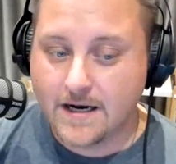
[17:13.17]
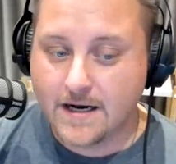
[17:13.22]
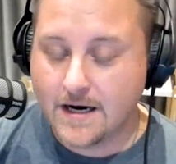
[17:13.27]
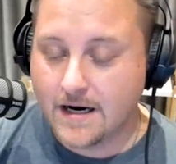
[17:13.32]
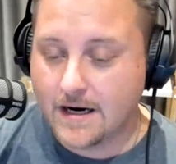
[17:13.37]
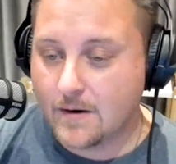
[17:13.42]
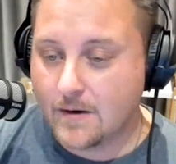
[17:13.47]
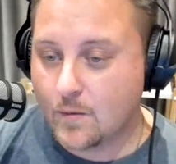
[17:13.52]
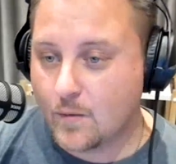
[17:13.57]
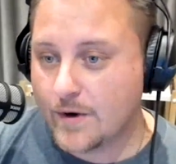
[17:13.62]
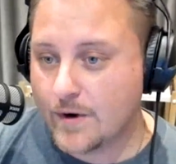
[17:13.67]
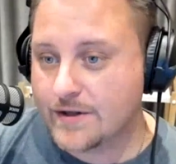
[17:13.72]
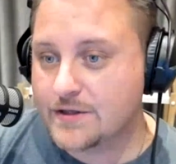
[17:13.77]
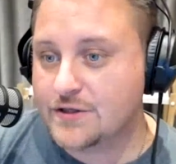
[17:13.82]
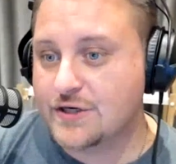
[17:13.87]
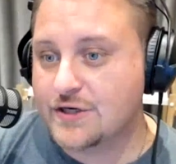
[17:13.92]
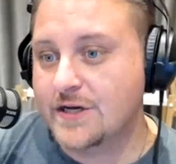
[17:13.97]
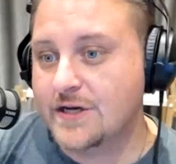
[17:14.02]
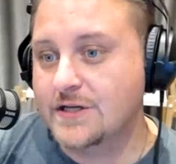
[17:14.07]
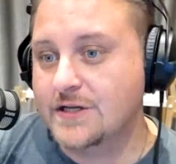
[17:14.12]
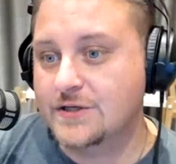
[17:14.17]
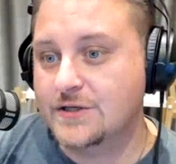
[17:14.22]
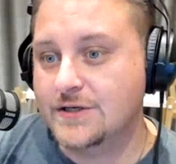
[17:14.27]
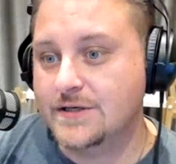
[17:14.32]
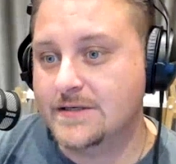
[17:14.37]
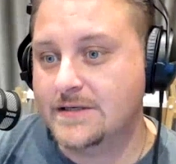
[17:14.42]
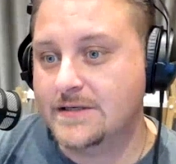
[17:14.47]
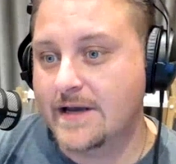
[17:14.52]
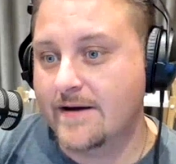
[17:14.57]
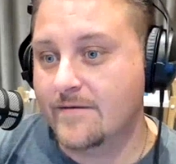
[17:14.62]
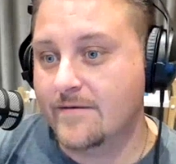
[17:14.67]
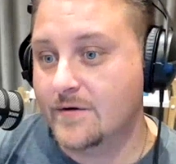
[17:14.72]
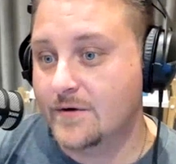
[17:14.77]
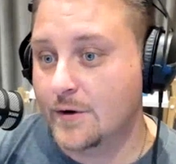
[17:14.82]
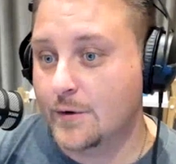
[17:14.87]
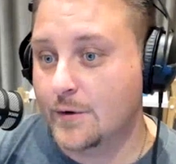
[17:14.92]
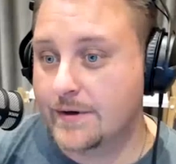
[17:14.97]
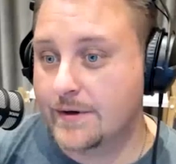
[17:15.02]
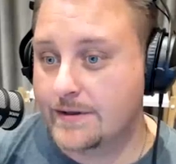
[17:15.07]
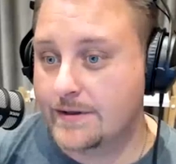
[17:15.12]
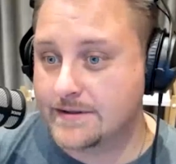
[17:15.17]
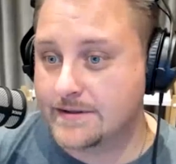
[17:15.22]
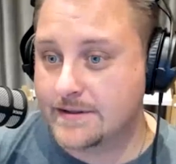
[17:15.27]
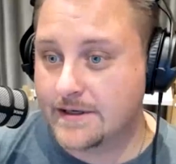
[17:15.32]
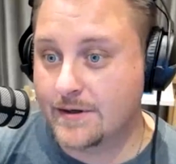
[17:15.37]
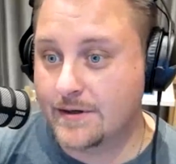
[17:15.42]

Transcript: what changes have you noticed